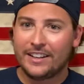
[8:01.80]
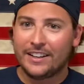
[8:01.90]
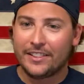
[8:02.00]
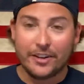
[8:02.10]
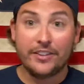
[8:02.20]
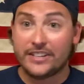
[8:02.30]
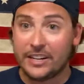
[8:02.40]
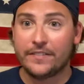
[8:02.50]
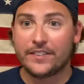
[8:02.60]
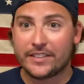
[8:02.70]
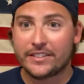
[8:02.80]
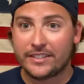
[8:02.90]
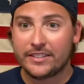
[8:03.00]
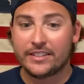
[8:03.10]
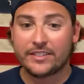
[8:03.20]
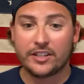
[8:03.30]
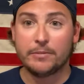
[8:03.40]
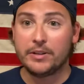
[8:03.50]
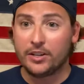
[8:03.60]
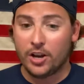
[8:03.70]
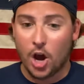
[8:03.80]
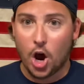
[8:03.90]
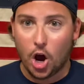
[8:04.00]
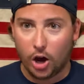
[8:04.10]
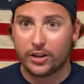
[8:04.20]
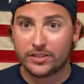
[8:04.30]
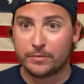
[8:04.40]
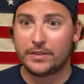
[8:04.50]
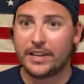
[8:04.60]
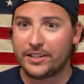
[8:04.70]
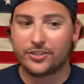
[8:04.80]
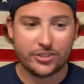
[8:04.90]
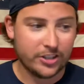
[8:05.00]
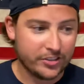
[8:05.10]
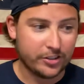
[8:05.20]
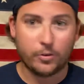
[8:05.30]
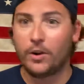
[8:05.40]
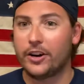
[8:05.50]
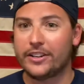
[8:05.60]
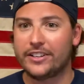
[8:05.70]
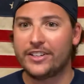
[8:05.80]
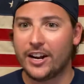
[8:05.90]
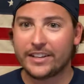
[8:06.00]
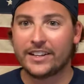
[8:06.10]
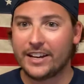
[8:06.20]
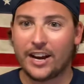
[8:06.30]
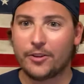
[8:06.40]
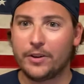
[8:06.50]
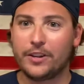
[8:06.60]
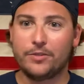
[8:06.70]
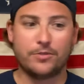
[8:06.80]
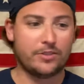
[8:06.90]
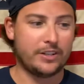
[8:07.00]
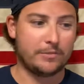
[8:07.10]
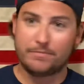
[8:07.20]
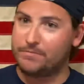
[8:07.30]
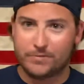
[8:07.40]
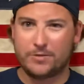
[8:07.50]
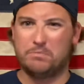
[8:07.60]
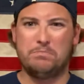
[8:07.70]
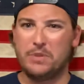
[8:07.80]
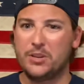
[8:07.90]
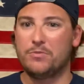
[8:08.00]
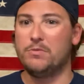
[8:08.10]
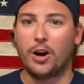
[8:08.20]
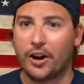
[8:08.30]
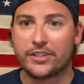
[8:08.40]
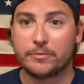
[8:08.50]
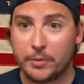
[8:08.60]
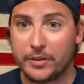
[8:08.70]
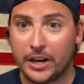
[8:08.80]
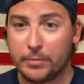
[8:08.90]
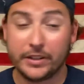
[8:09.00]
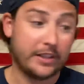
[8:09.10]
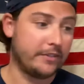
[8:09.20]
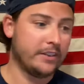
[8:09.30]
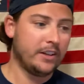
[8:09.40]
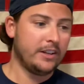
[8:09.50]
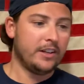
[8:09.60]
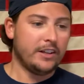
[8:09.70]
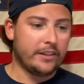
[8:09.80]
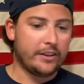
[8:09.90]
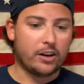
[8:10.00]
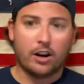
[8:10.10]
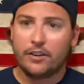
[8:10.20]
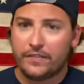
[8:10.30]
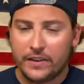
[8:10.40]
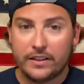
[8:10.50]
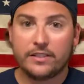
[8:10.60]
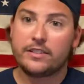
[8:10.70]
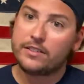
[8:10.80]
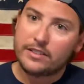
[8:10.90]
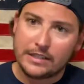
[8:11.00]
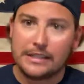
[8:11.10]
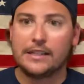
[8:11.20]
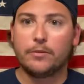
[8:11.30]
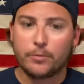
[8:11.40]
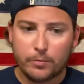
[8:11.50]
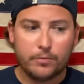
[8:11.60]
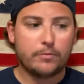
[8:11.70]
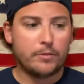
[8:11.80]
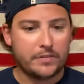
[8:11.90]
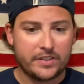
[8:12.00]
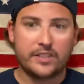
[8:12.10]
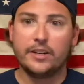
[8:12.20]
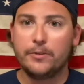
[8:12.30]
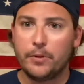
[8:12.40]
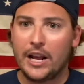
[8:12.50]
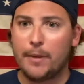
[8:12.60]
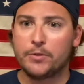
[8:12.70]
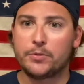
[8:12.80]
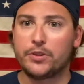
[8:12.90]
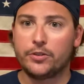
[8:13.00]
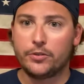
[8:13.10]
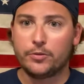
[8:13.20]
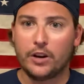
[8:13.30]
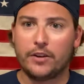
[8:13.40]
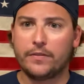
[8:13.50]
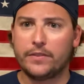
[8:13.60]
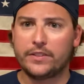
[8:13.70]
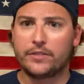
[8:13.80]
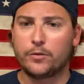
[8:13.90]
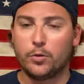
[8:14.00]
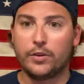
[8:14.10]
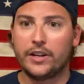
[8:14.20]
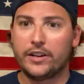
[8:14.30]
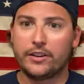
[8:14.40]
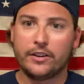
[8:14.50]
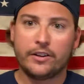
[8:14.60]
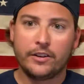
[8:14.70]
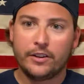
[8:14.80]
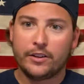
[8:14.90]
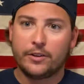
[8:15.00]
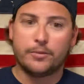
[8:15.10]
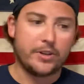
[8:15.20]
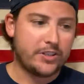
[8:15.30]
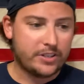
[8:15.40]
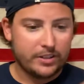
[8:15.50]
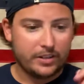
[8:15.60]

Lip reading: their defense this season is going to be awesome. They just acquired Yannick Ngakoue, who's going to be awesome up there, I believe. Their offense, we'll have to see what happens with the new offensive coordinator, which